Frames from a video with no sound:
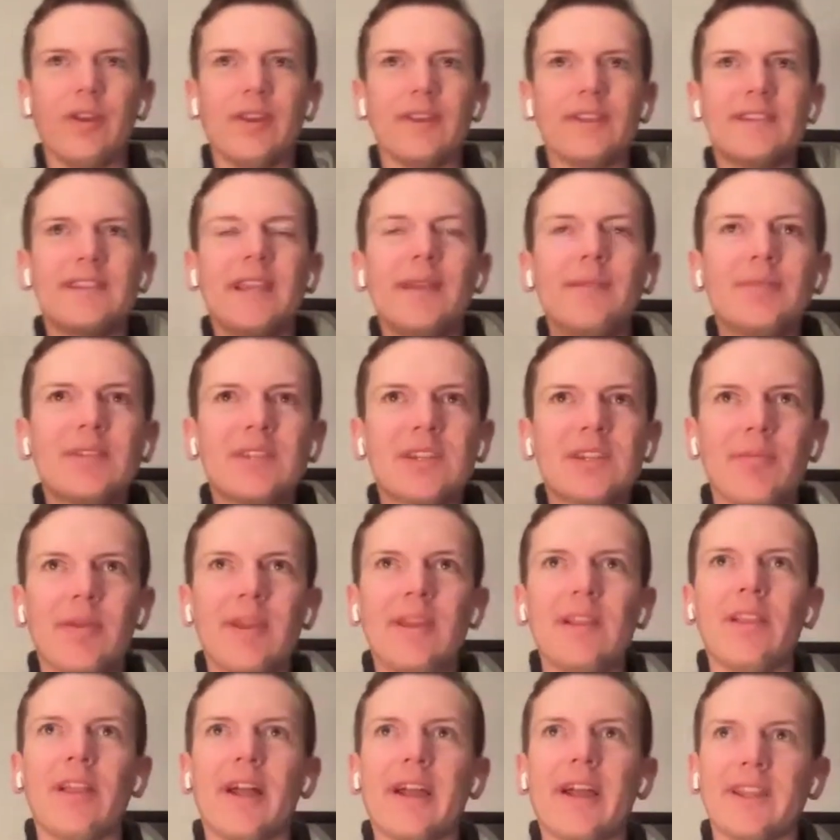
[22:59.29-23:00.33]
And it seems to
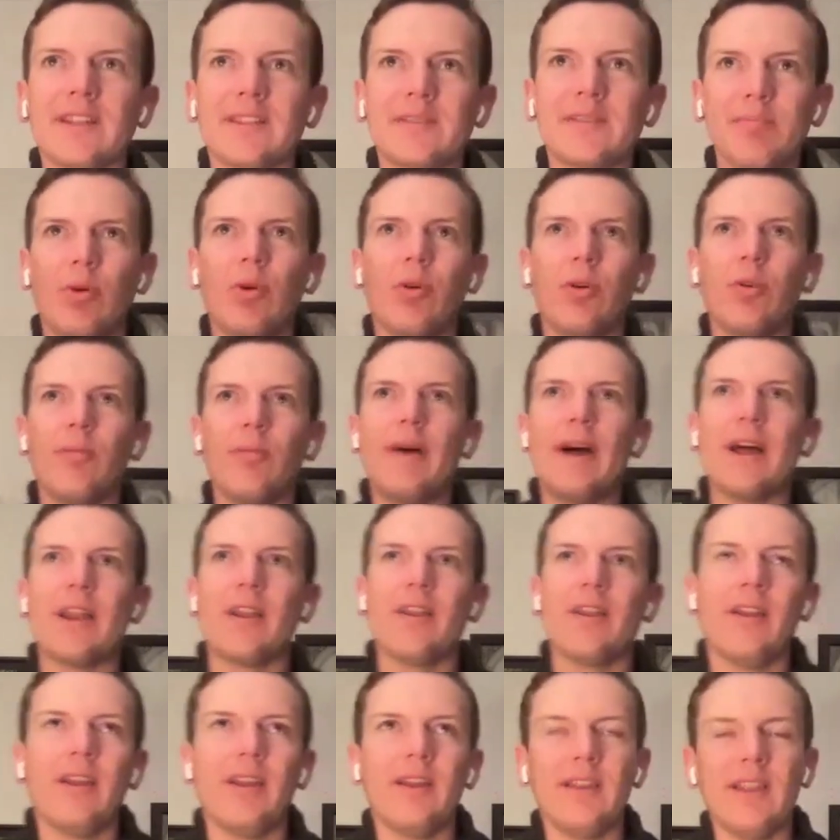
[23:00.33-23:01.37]
me like it's more
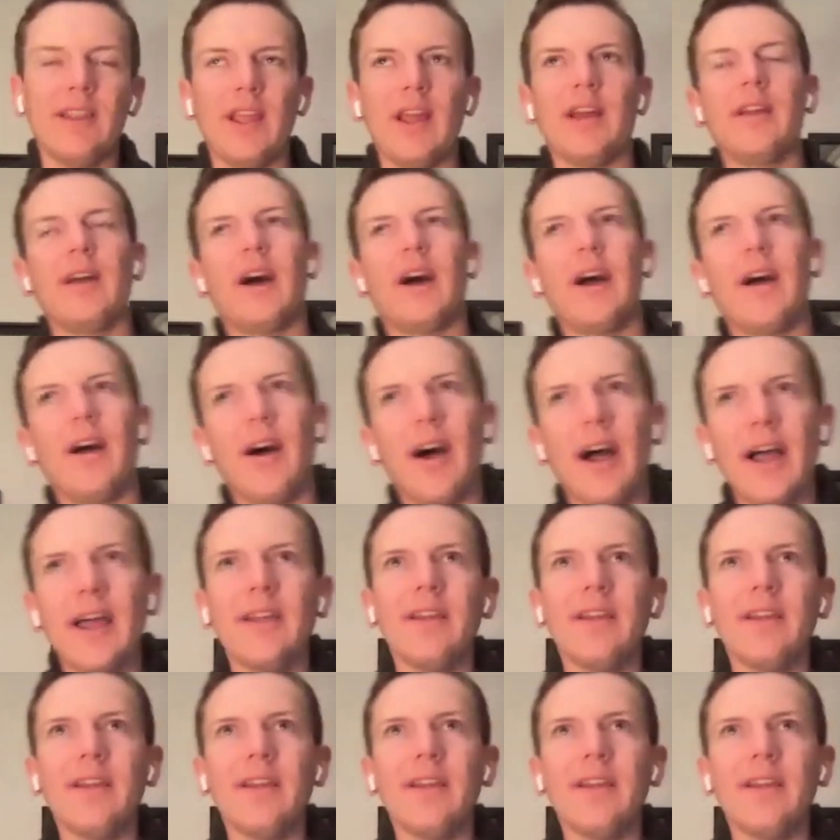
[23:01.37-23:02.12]
matter. I, I,